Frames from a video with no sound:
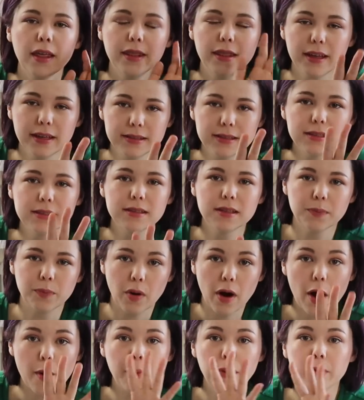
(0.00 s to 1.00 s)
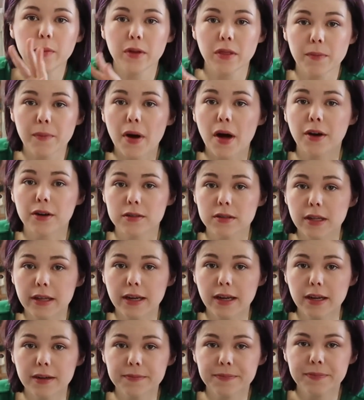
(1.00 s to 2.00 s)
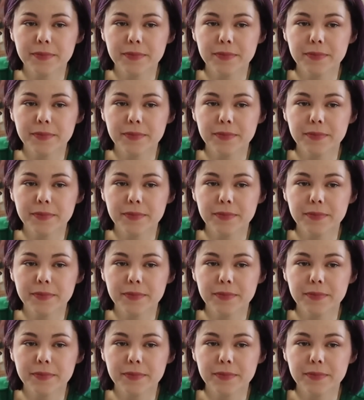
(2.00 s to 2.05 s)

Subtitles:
This is the problem with modern linen.